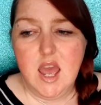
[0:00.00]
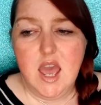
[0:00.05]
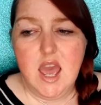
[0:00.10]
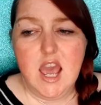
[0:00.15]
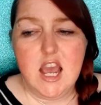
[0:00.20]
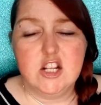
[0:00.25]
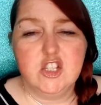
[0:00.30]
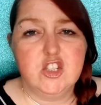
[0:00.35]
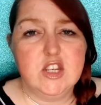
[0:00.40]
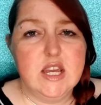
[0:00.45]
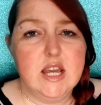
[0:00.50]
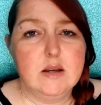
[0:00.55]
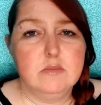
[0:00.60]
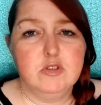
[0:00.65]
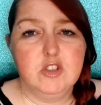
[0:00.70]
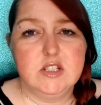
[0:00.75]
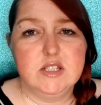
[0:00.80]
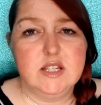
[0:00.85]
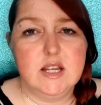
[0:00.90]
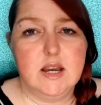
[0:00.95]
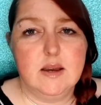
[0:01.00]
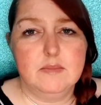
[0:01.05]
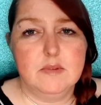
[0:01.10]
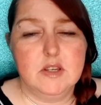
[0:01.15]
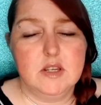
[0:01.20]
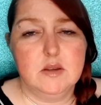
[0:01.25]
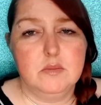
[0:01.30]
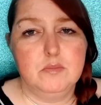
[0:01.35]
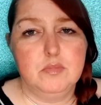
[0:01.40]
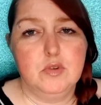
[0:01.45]
and she helps you set up the
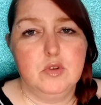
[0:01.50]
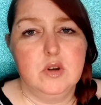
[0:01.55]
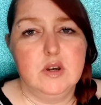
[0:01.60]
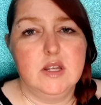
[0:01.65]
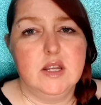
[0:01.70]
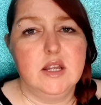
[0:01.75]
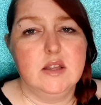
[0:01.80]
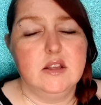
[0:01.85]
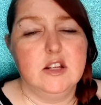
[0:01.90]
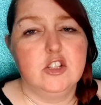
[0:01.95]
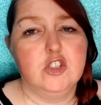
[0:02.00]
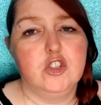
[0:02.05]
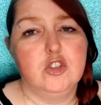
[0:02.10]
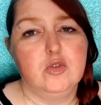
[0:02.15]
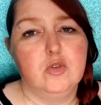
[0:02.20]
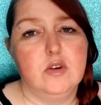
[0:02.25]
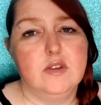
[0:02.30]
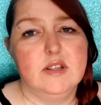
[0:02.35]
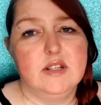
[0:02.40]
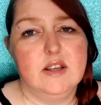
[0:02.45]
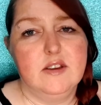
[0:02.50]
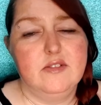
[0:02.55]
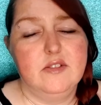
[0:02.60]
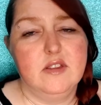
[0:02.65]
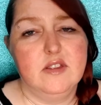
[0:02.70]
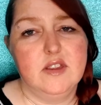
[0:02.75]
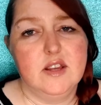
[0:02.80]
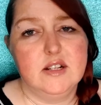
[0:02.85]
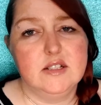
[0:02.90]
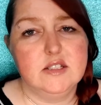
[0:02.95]
computer and lets you know all the
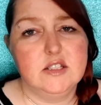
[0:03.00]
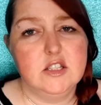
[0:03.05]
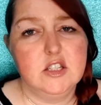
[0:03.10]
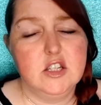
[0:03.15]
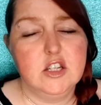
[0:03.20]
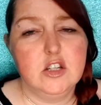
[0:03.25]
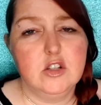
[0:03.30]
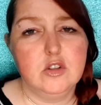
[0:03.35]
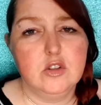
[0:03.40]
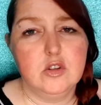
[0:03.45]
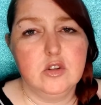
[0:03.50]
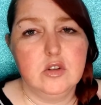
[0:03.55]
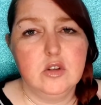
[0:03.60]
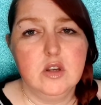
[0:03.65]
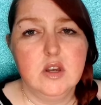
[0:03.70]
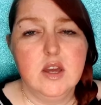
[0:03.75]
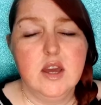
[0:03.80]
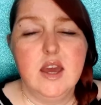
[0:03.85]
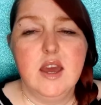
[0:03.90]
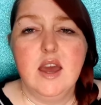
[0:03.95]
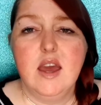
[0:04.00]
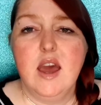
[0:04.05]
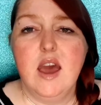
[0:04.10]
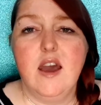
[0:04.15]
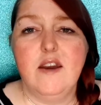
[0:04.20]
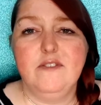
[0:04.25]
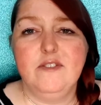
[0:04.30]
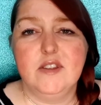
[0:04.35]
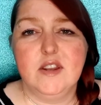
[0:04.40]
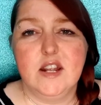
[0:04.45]
different things that you can do.
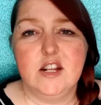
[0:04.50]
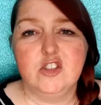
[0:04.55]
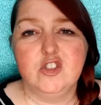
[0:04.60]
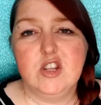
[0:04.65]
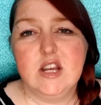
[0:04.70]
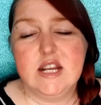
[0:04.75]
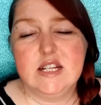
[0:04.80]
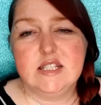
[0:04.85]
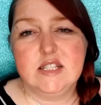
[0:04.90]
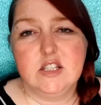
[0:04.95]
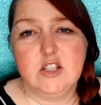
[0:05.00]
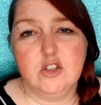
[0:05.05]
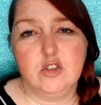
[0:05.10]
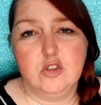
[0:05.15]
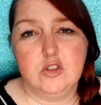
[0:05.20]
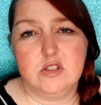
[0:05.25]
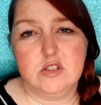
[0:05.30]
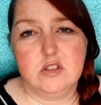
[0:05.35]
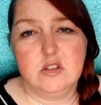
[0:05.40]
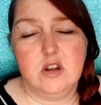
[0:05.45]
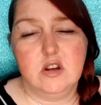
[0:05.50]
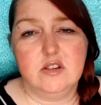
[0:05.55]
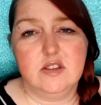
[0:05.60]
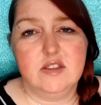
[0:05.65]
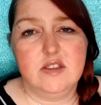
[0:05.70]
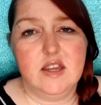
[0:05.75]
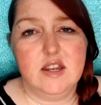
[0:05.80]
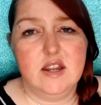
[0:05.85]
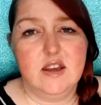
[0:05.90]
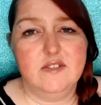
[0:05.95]
If you're interested in using her, you
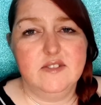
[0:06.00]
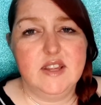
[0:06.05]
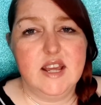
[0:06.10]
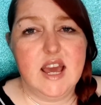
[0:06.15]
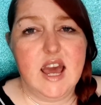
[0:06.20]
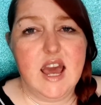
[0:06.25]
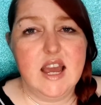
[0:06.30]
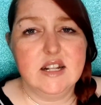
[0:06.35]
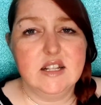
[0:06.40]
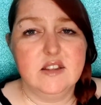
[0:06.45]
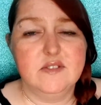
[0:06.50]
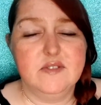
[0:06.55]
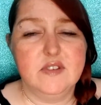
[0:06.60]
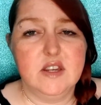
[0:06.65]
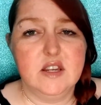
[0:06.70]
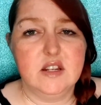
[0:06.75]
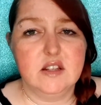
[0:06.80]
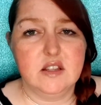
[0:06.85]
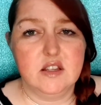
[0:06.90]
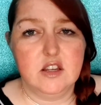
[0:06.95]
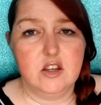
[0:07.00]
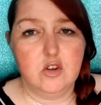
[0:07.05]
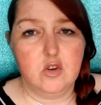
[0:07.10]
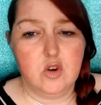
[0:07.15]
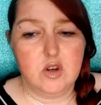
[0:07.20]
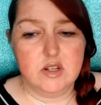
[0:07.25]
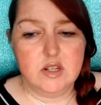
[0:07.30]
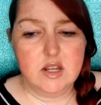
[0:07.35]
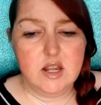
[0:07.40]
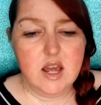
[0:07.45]
then have to activate her later
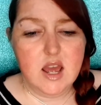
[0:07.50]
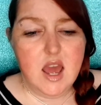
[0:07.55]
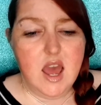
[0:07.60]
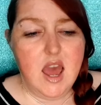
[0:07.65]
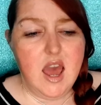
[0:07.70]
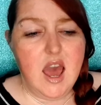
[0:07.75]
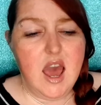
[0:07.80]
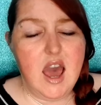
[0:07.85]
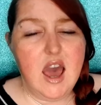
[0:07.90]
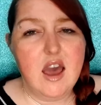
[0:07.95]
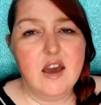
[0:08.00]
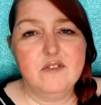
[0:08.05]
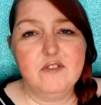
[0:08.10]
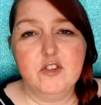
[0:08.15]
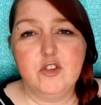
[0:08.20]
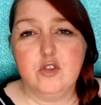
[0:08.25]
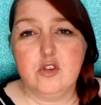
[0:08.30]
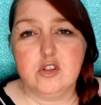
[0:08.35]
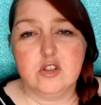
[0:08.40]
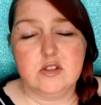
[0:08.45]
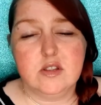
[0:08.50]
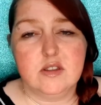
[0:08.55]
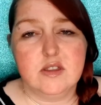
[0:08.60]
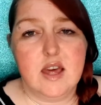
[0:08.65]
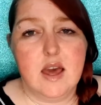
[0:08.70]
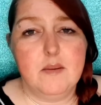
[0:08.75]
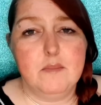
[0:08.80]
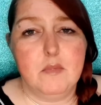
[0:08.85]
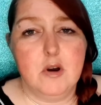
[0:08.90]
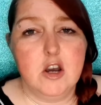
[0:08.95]
on. I haven't used her
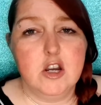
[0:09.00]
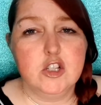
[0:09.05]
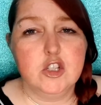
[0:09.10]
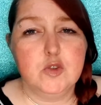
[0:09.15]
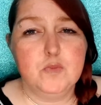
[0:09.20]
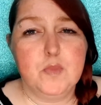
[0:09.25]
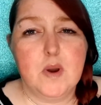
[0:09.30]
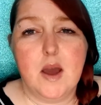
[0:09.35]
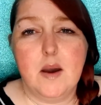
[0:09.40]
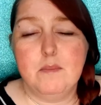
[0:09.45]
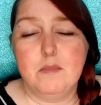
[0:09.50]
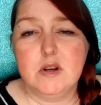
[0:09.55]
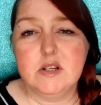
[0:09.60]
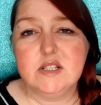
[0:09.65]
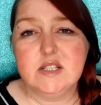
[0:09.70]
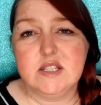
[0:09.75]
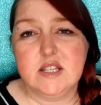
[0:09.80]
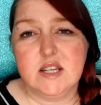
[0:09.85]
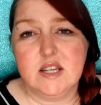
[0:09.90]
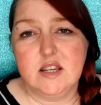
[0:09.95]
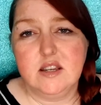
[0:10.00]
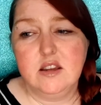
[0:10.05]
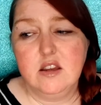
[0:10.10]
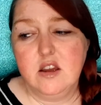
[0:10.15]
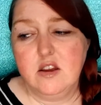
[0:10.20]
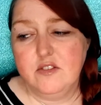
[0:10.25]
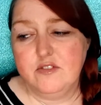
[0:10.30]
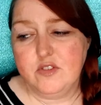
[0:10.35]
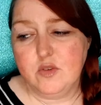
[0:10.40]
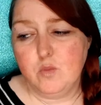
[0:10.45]
that much, but I must say,
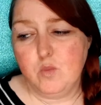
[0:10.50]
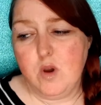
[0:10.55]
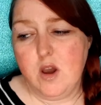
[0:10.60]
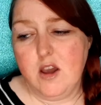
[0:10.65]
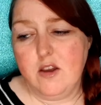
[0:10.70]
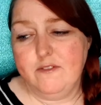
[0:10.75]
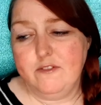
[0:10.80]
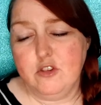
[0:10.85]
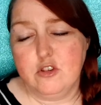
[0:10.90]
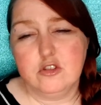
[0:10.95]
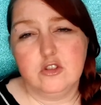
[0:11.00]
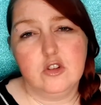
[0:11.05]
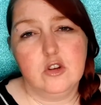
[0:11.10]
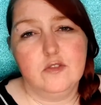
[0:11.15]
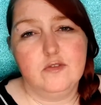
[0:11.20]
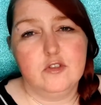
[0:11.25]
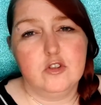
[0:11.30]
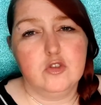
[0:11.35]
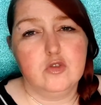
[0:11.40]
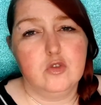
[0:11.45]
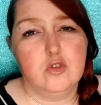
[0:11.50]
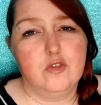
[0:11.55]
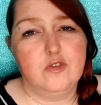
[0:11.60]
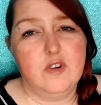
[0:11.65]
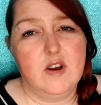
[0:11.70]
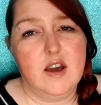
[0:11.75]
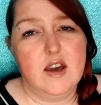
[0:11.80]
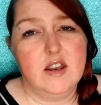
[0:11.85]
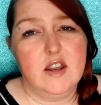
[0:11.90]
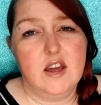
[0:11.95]
from what I've used of her so
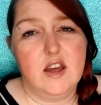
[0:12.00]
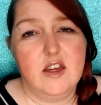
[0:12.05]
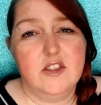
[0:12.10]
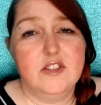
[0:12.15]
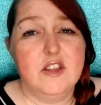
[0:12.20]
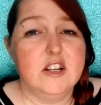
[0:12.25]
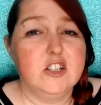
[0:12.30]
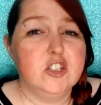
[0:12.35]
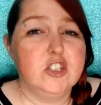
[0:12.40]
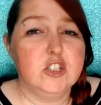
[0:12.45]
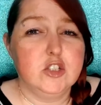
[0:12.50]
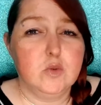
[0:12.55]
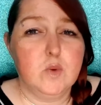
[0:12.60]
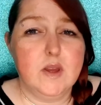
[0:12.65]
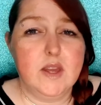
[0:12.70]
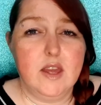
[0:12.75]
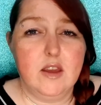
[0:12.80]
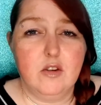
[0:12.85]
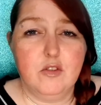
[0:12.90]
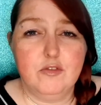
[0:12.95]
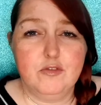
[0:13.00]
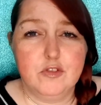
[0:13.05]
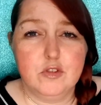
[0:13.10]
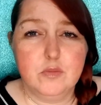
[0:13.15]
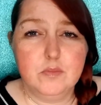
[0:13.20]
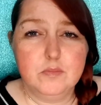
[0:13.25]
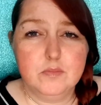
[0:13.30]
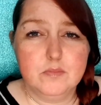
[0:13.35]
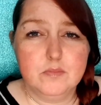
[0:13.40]
far, I think she's quite helpful.